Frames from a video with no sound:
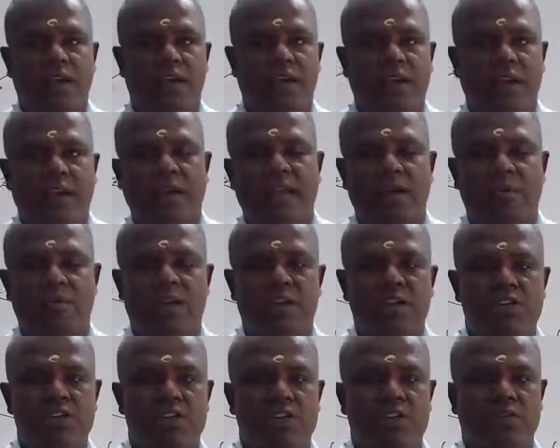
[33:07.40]

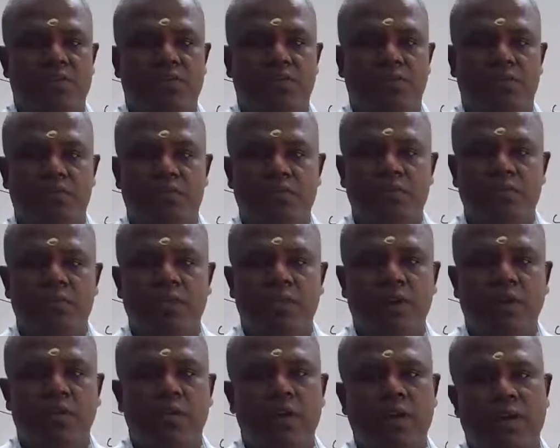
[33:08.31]
accomplished,
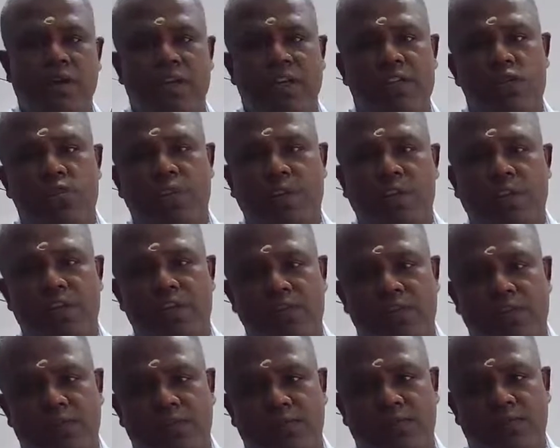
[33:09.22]
then organic is very
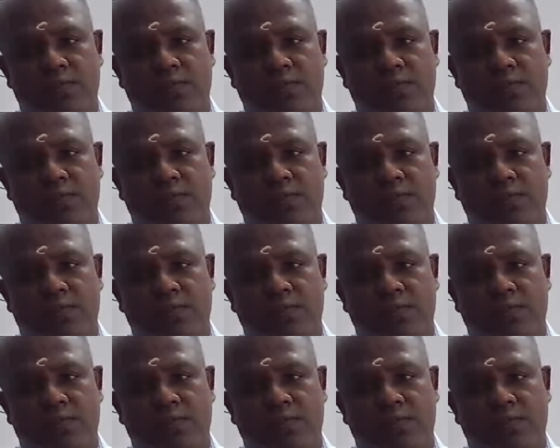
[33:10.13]
easy.